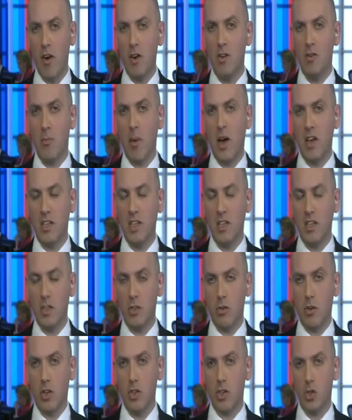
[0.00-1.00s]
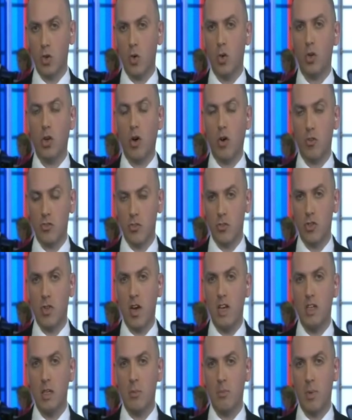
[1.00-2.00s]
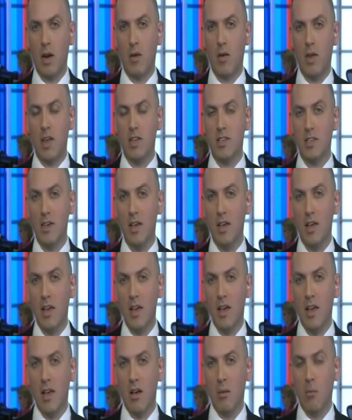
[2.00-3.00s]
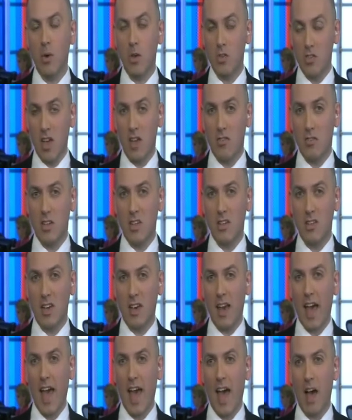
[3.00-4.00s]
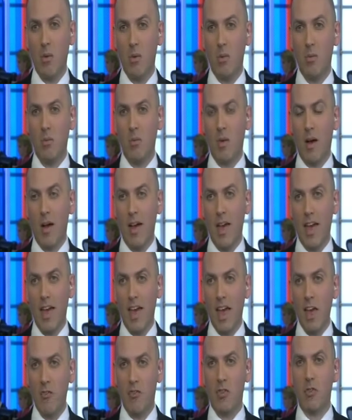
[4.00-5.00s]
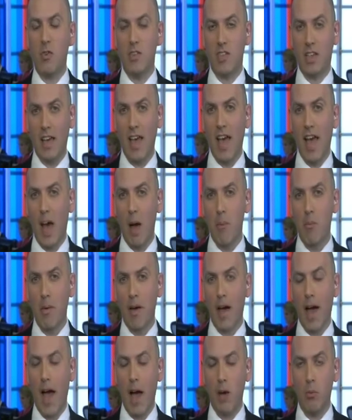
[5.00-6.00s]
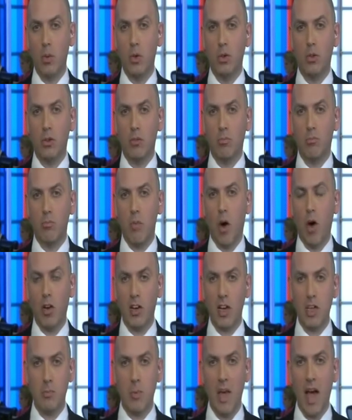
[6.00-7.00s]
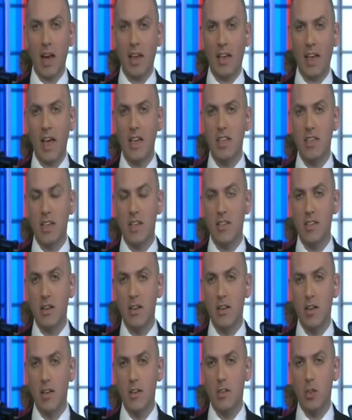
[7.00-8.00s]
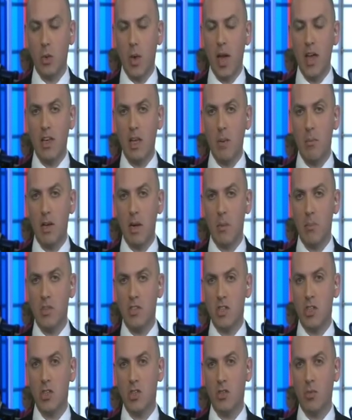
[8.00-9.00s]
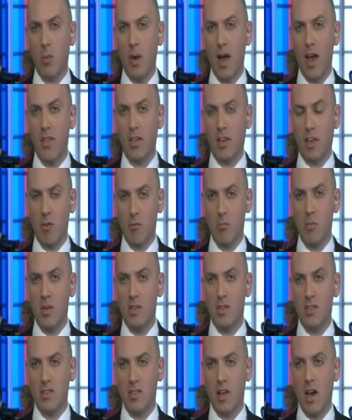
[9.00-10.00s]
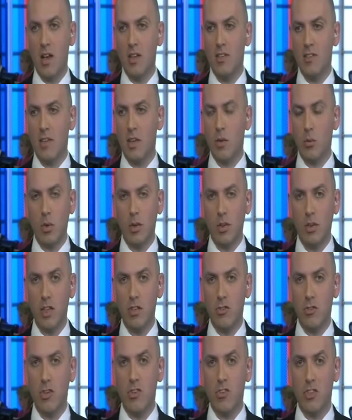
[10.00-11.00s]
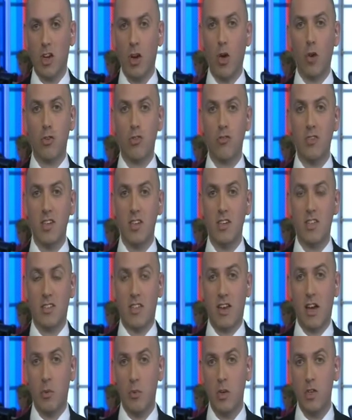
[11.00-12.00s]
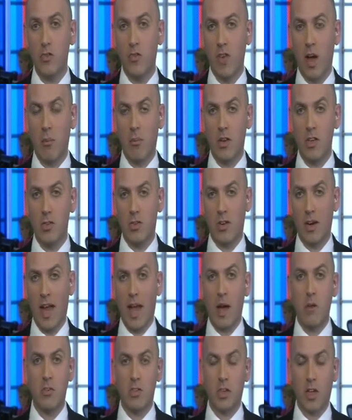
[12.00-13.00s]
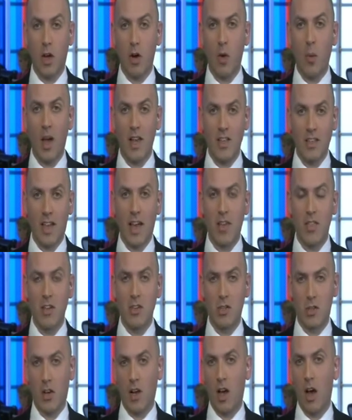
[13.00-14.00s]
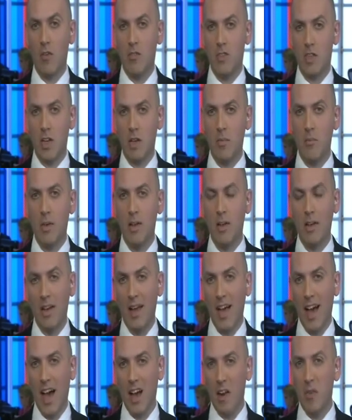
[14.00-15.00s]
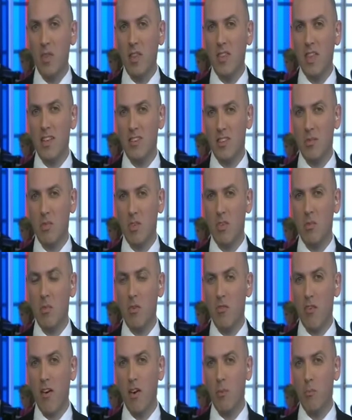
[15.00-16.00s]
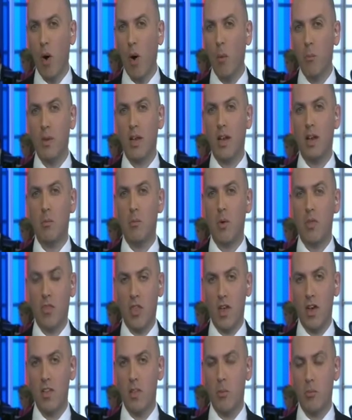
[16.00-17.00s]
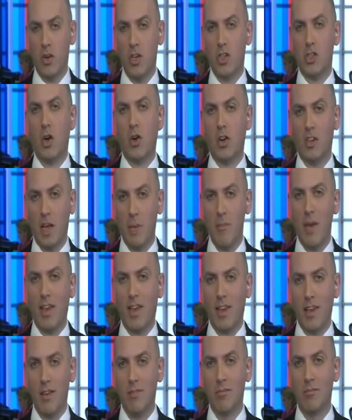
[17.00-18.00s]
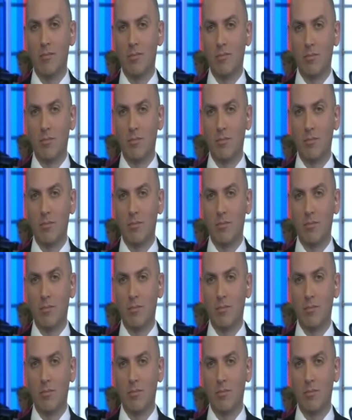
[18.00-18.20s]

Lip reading: very dramatically during a short, concentrated period. We also have to decide if there is a cap, how will holidays be allocated? Do we end up in a position where the government decides it will introduce a lottery to decide which families are allowed to go away together during half term? I don't think that's something that would be very popular with the British holidaymaker.